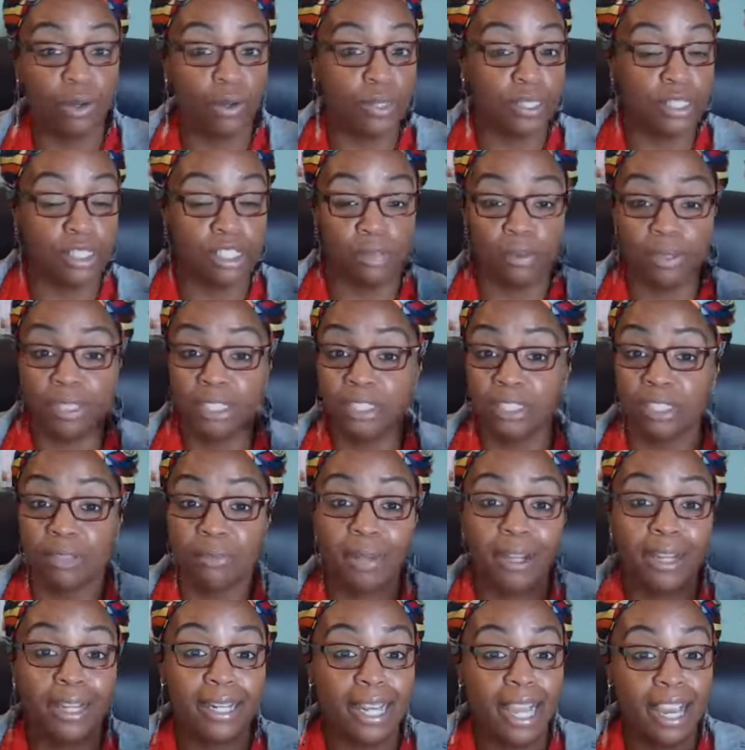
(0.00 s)
going to speak to
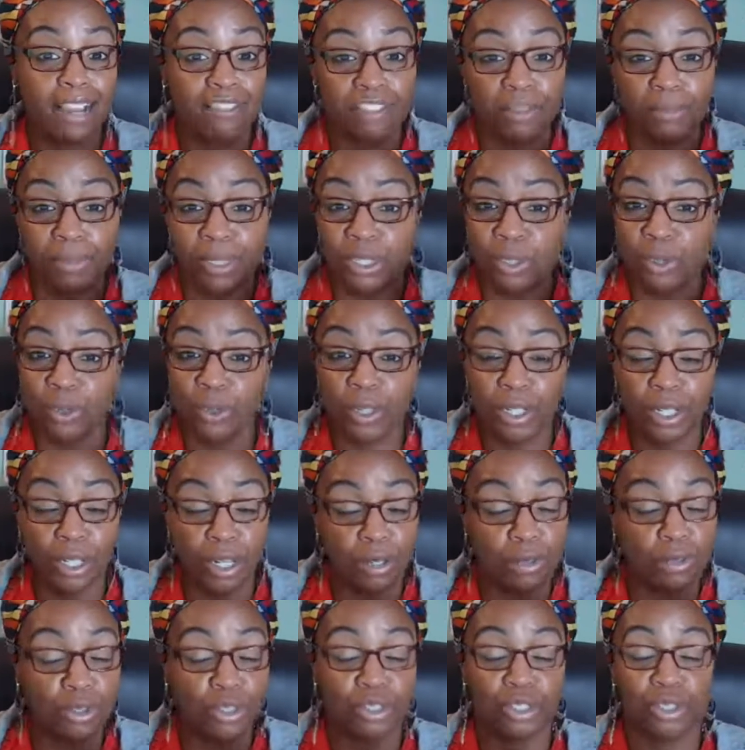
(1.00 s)
somebody, having a mentor or a
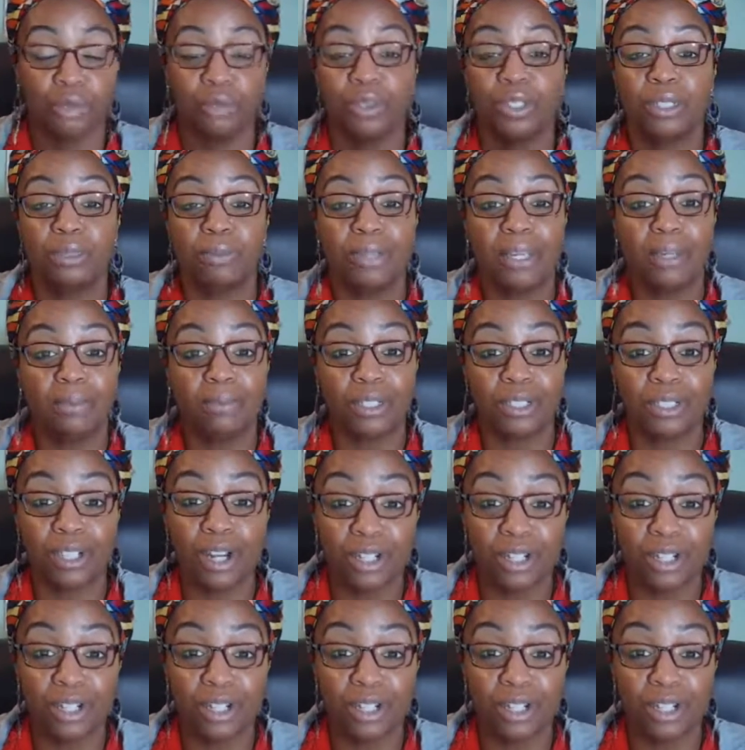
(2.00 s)
coach or someone to be able